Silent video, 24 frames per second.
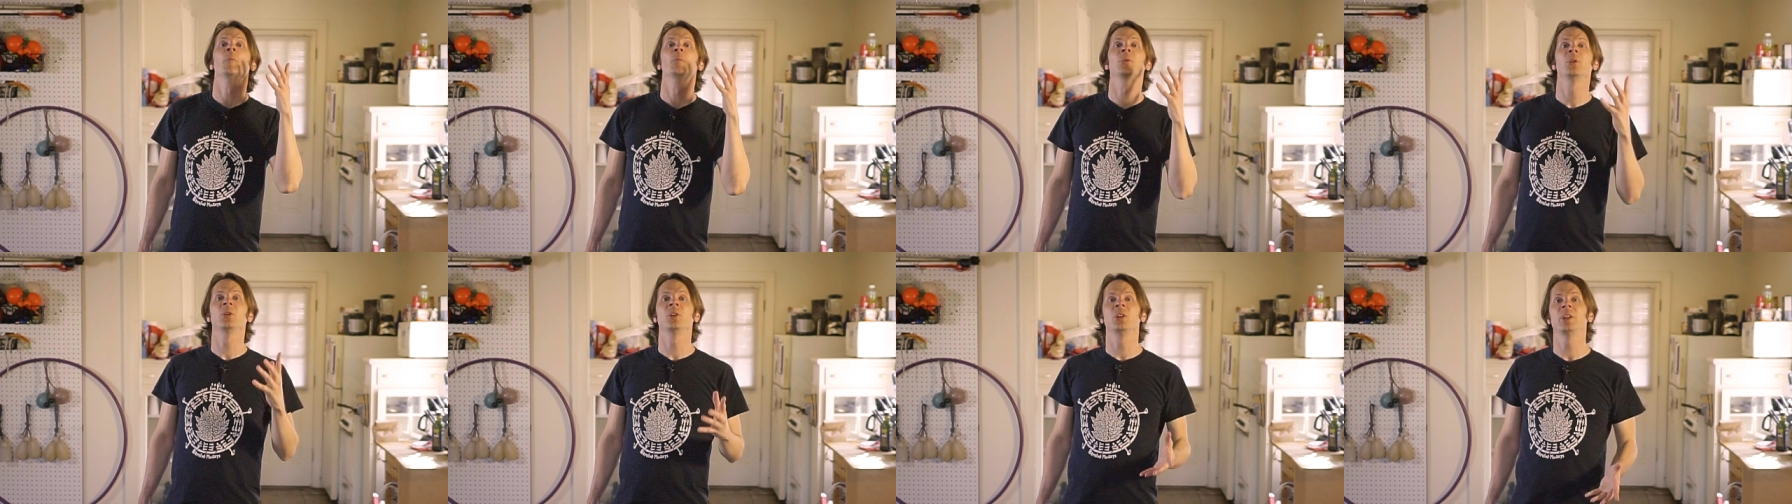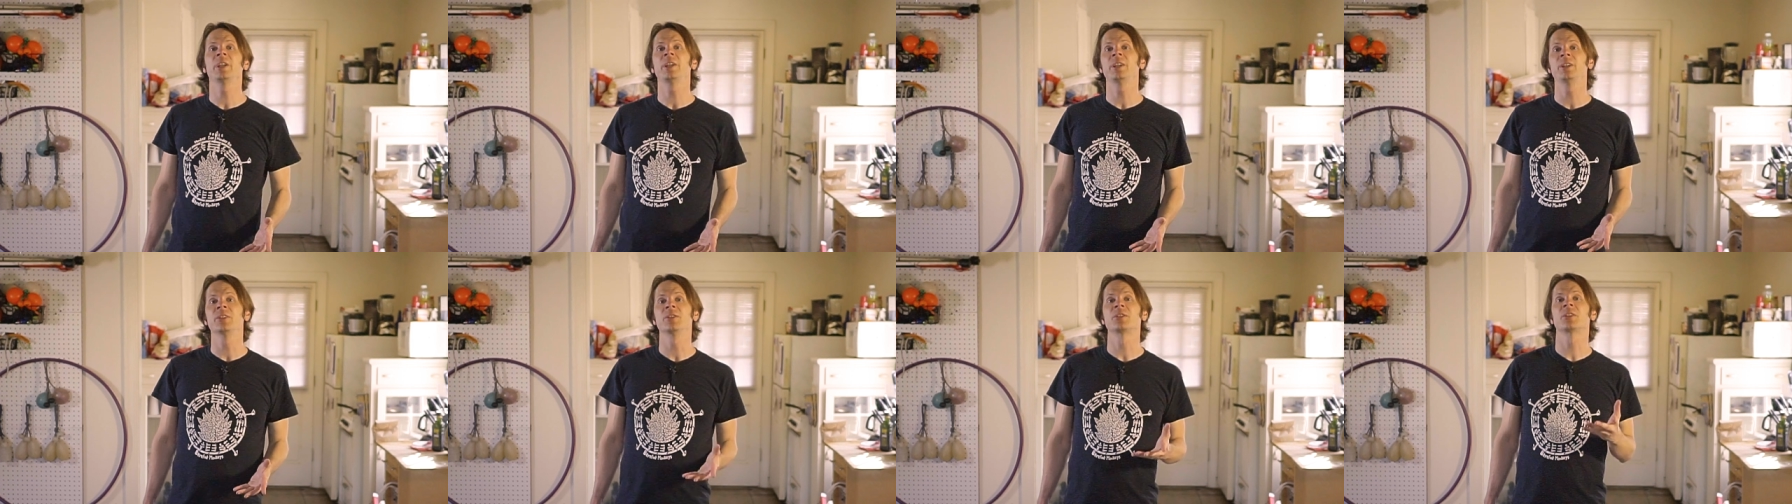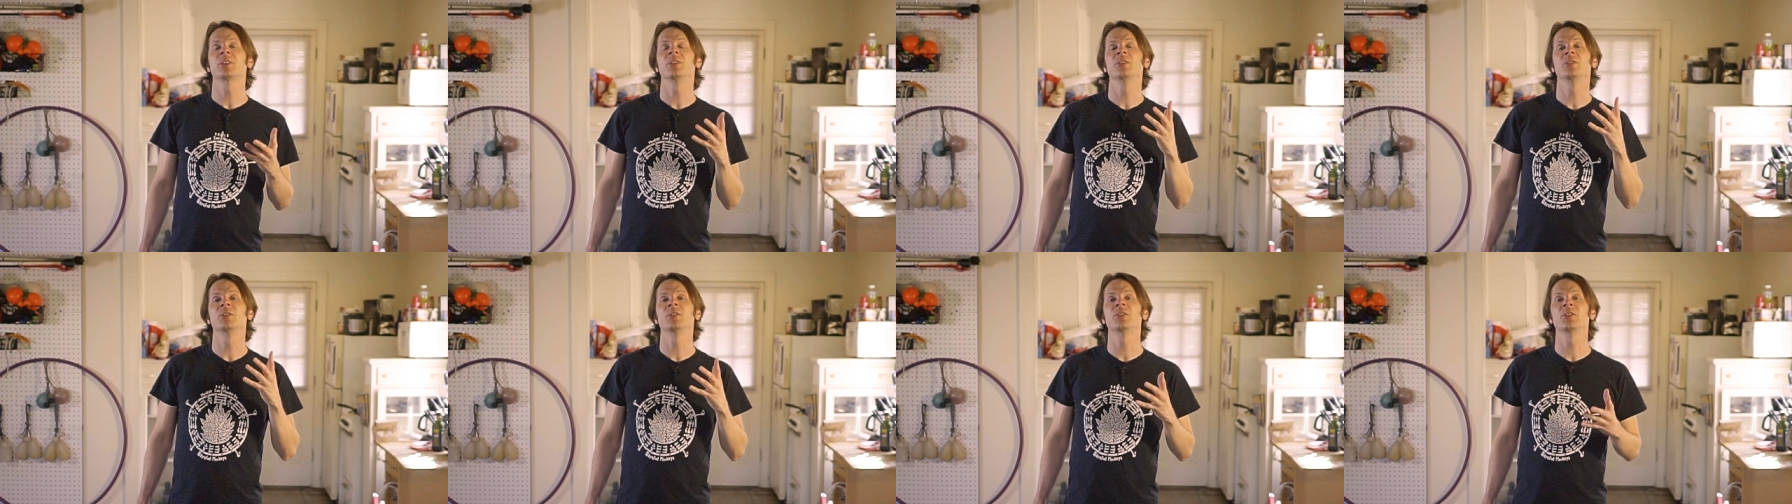please
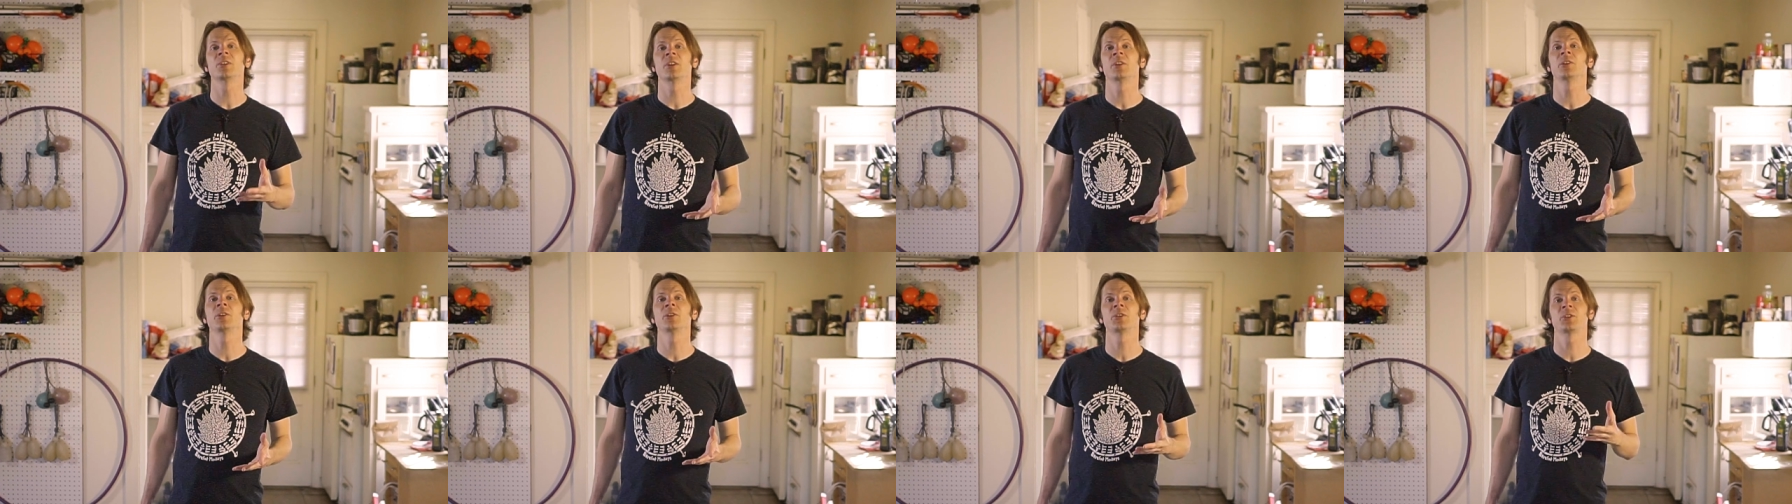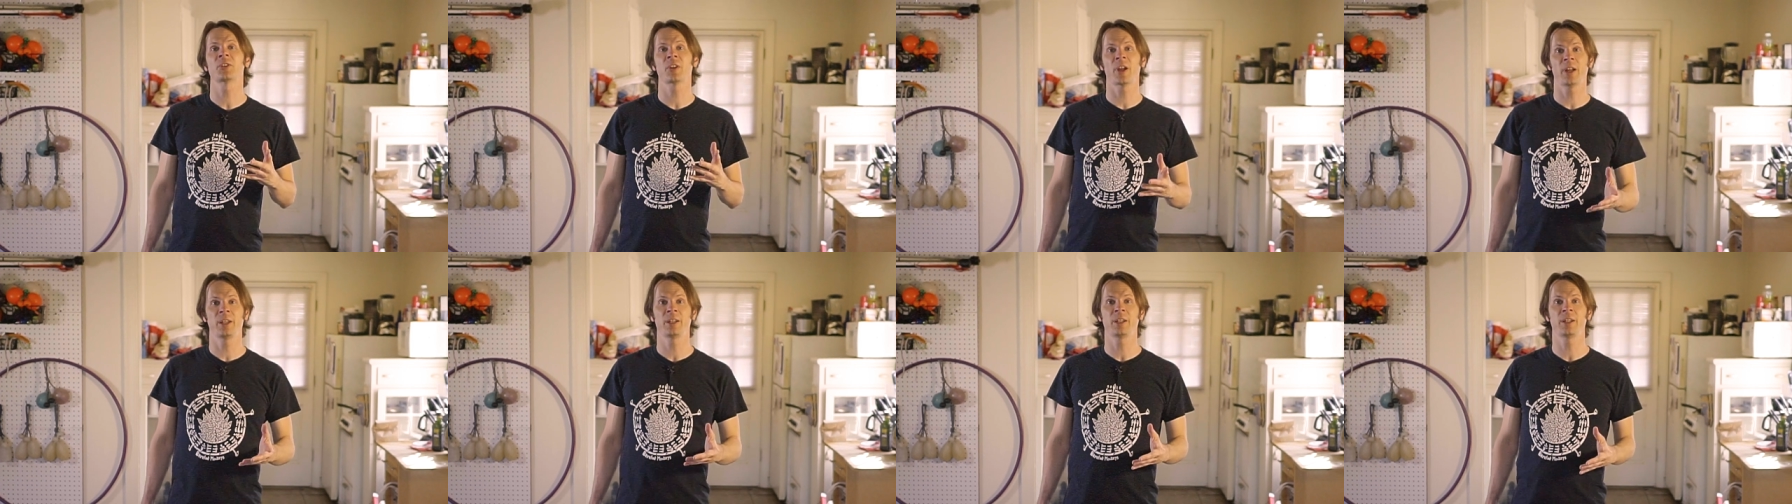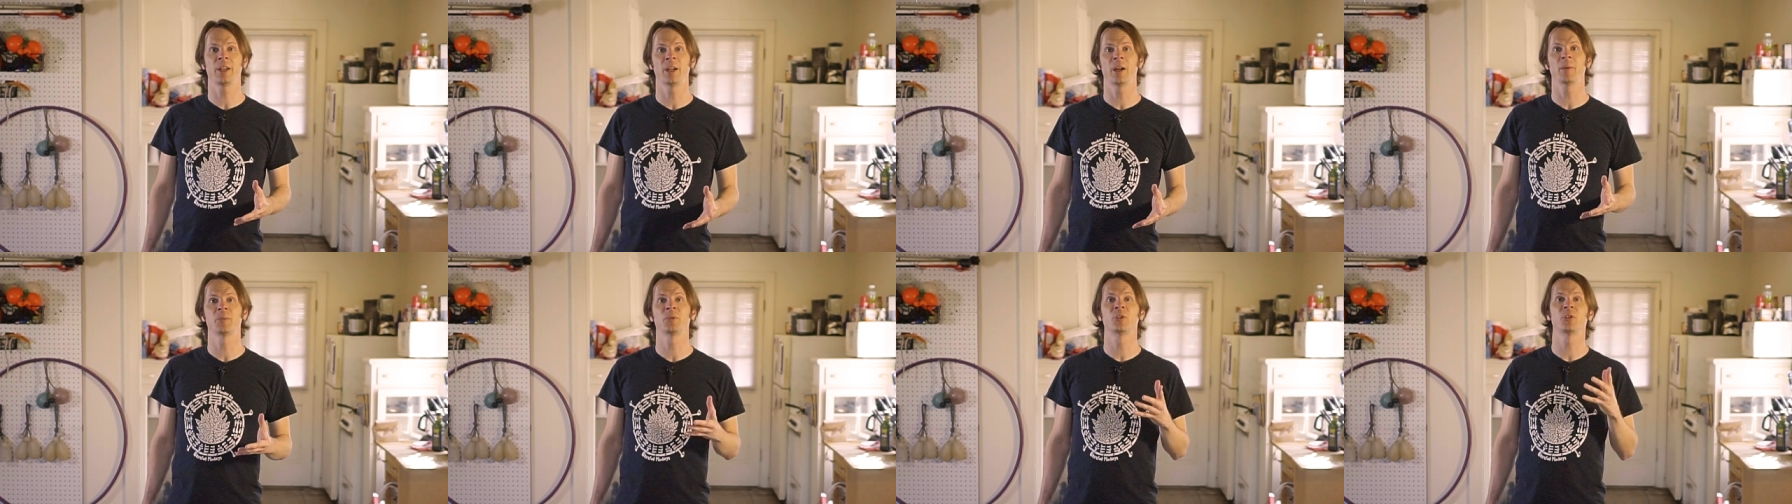consider
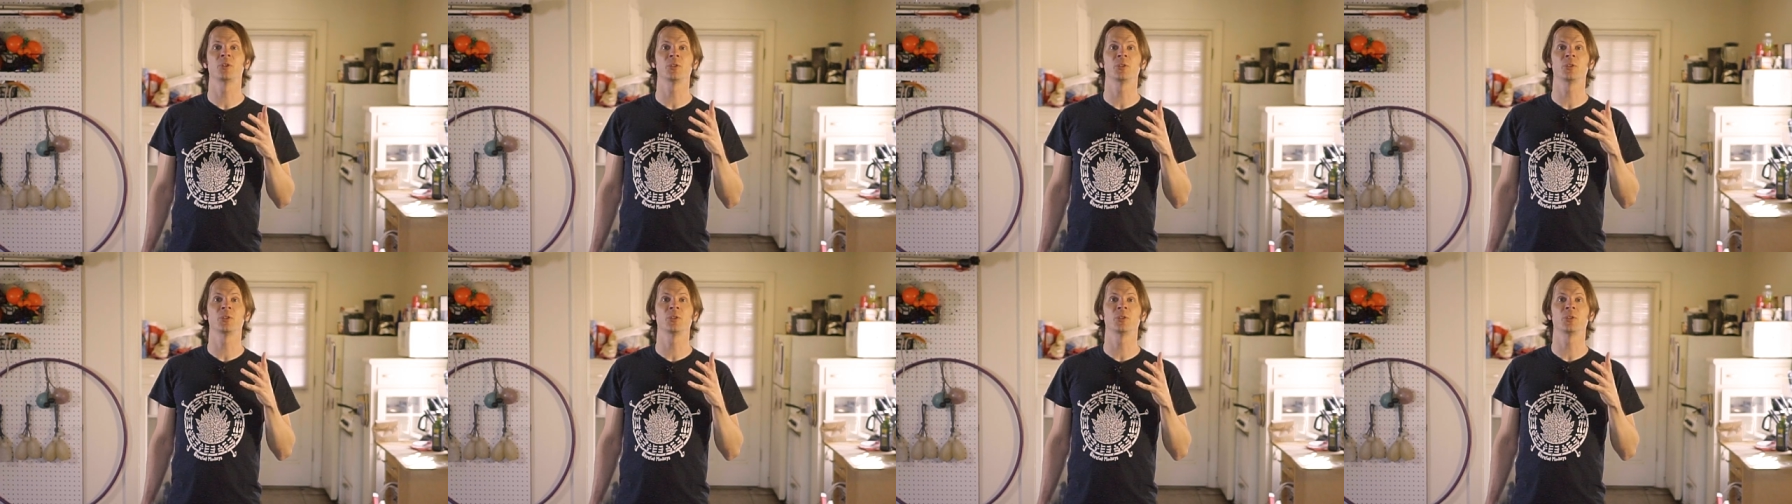signing up